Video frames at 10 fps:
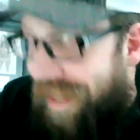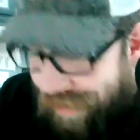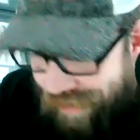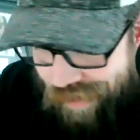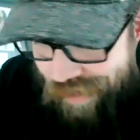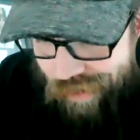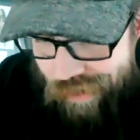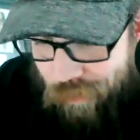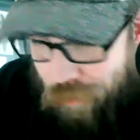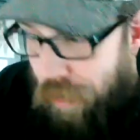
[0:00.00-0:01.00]
It
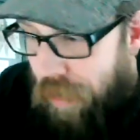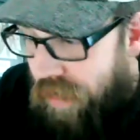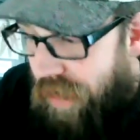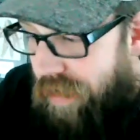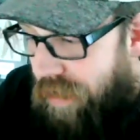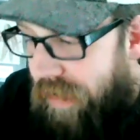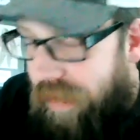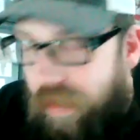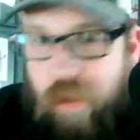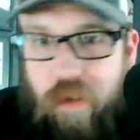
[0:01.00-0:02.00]
sucked. It sucks to be
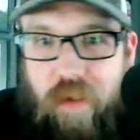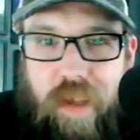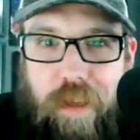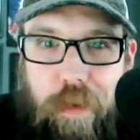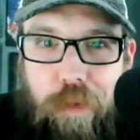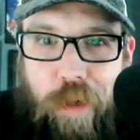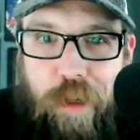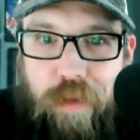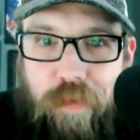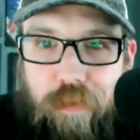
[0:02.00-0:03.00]
the leader in that
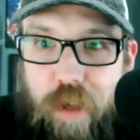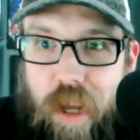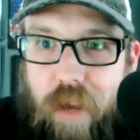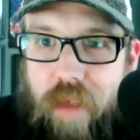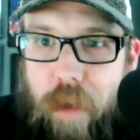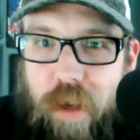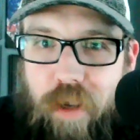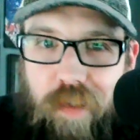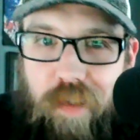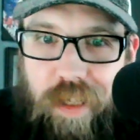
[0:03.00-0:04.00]
situation when you have that big
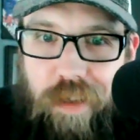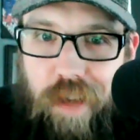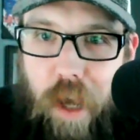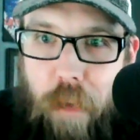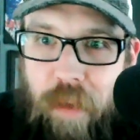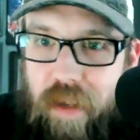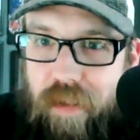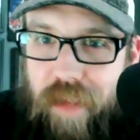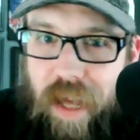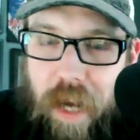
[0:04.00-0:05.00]
of a lead. You're coming
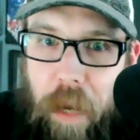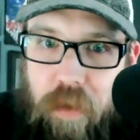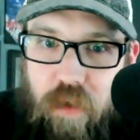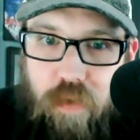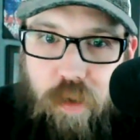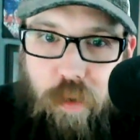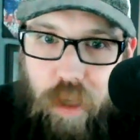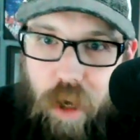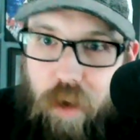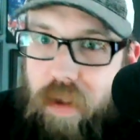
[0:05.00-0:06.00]
and that happens, two to
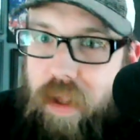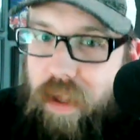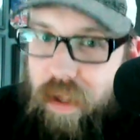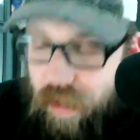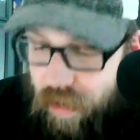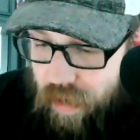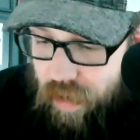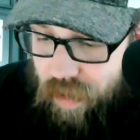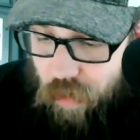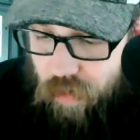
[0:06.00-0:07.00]
go.
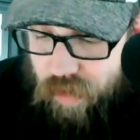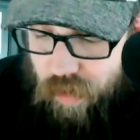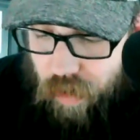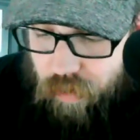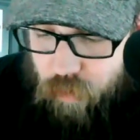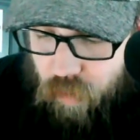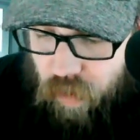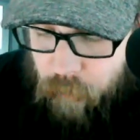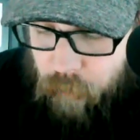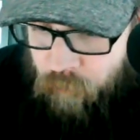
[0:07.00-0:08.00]
It sucks,
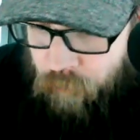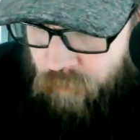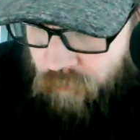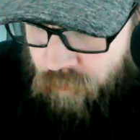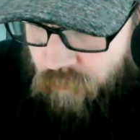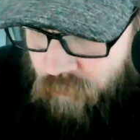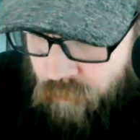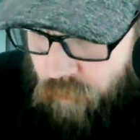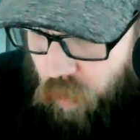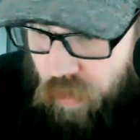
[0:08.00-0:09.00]
but
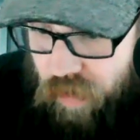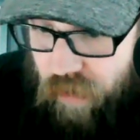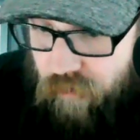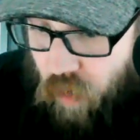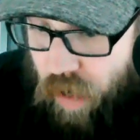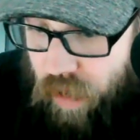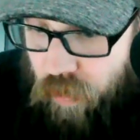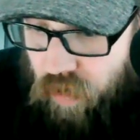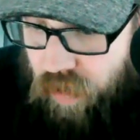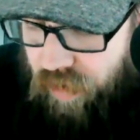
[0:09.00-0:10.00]
good day for
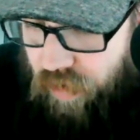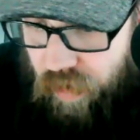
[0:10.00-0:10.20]
Hendrick.